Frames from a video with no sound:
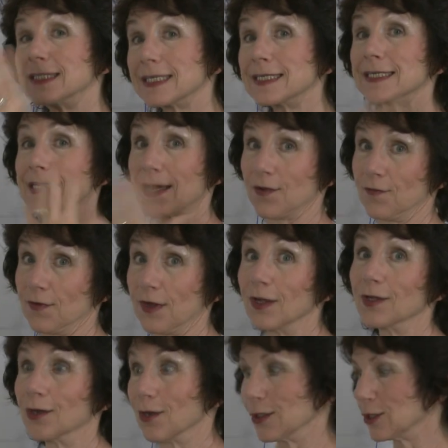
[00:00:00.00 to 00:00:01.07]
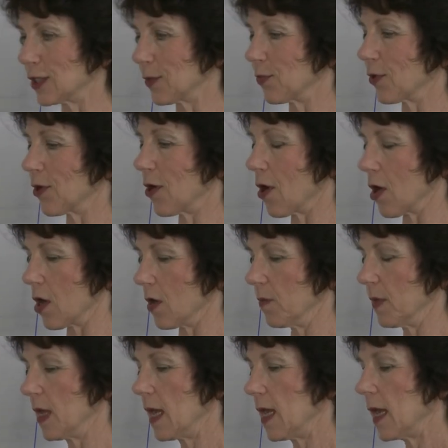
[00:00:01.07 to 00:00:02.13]
didn't have a large upper
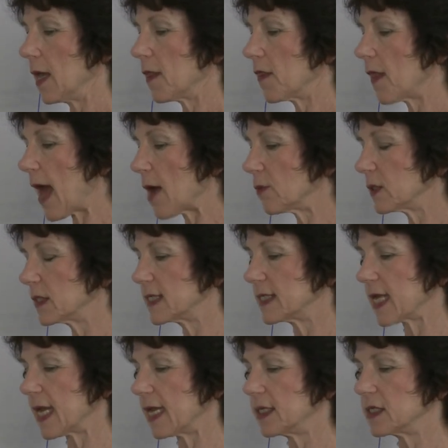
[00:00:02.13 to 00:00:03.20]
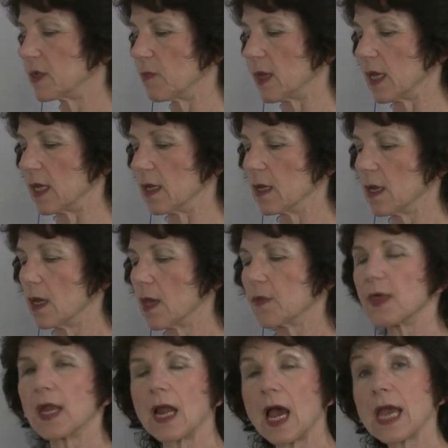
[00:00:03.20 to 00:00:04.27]
arm, that would say to me
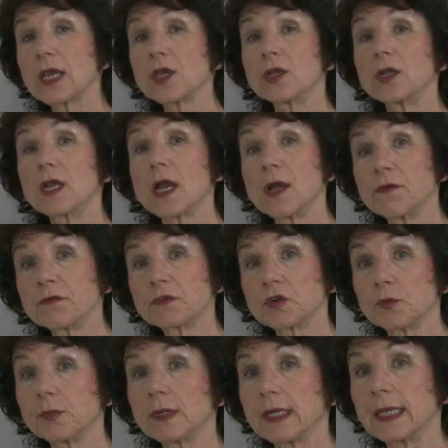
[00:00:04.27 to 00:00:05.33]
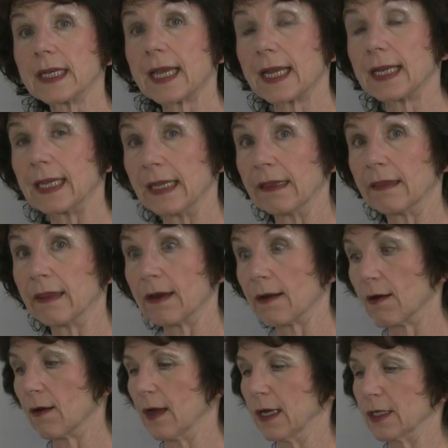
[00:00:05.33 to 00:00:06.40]
that I could comfortably get in
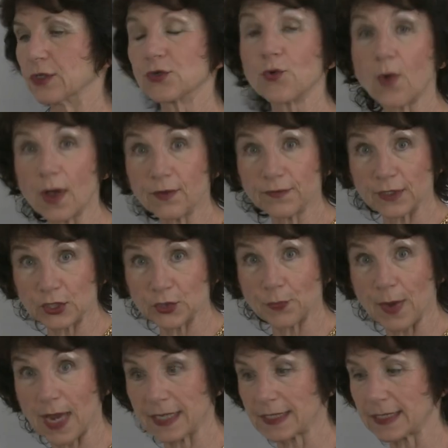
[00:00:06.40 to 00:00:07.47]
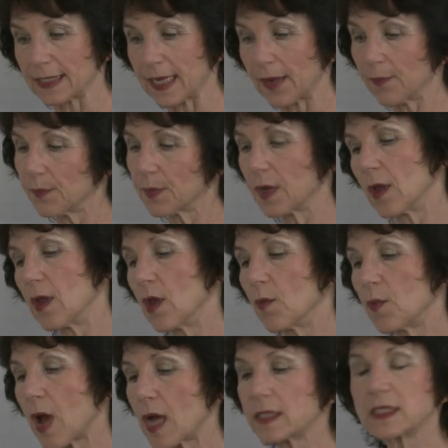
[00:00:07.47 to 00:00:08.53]
there a 12-inch bicep,
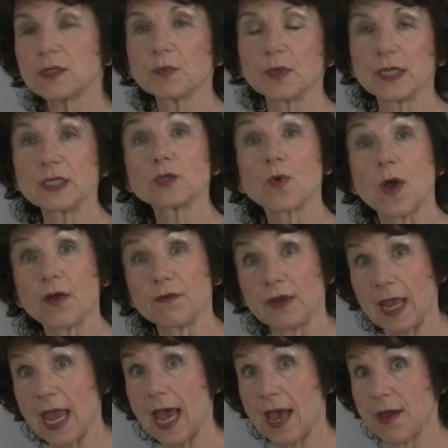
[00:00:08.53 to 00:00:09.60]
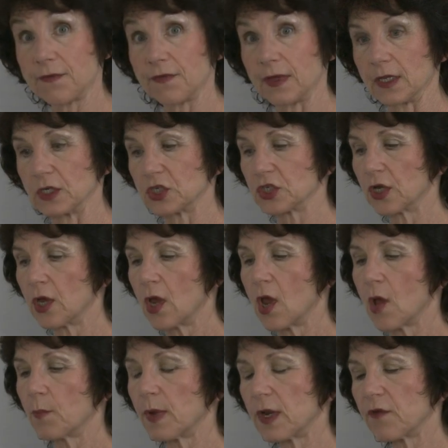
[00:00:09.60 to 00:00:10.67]
possibly 12.5 inch.
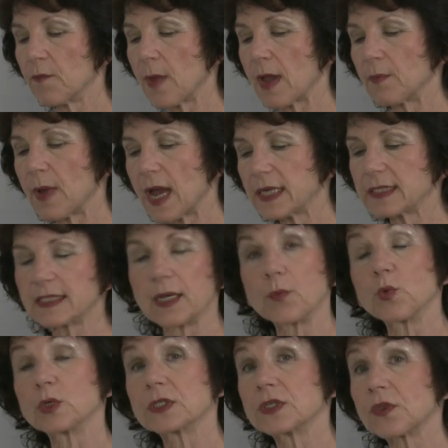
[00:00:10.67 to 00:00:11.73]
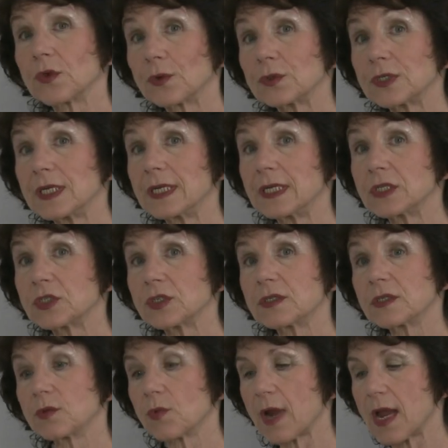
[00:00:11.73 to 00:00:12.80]
But if my bicep was 13
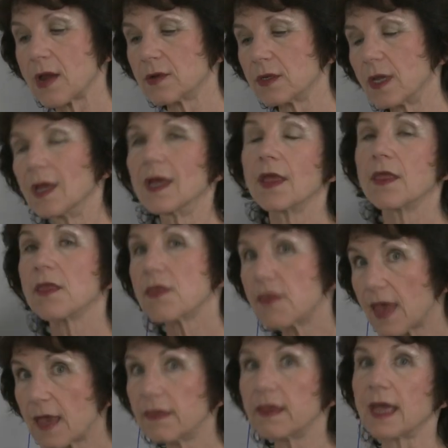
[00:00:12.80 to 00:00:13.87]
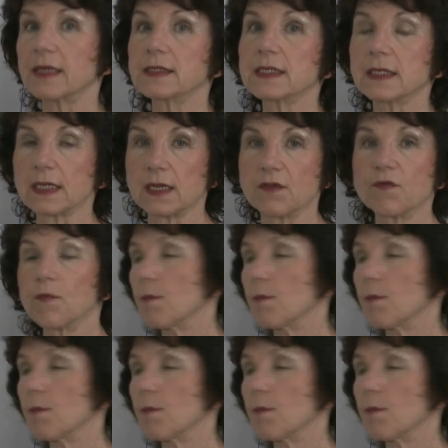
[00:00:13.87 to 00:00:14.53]
inches around, then that sleeve